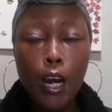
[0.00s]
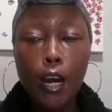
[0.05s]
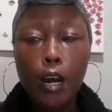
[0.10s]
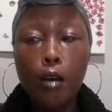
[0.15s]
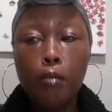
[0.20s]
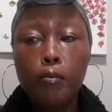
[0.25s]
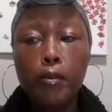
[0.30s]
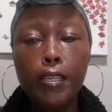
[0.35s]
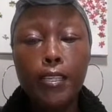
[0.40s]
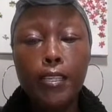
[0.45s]

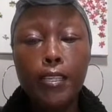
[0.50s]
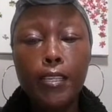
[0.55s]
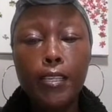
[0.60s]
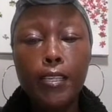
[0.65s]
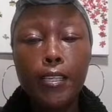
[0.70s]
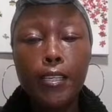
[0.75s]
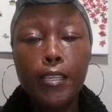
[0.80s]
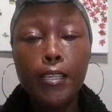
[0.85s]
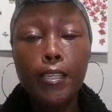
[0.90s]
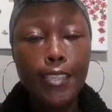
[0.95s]
It is
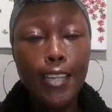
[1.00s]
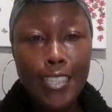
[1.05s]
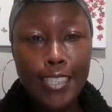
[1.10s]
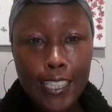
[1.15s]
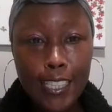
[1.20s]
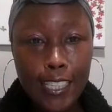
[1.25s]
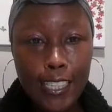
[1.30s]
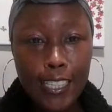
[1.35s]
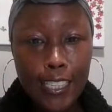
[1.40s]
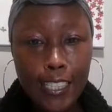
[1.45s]
not
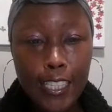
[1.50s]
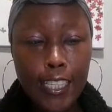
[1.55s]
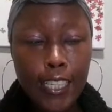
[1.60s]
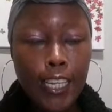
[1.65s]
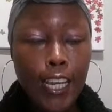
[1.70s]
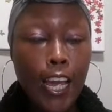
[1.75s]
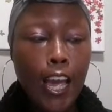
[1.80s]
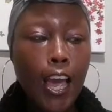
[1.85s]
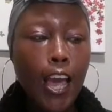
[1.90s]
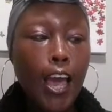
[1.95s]
easy,